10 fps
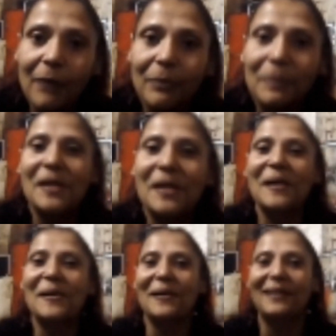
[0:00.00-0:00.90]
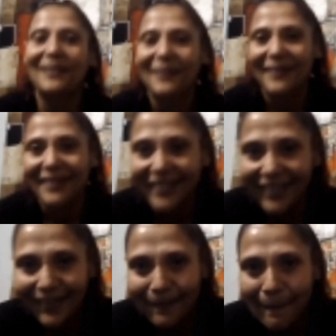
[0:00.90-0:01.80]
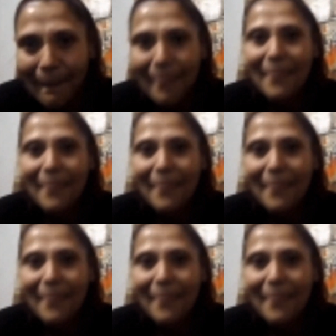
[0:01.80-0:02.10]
it. Still chasing the kids around.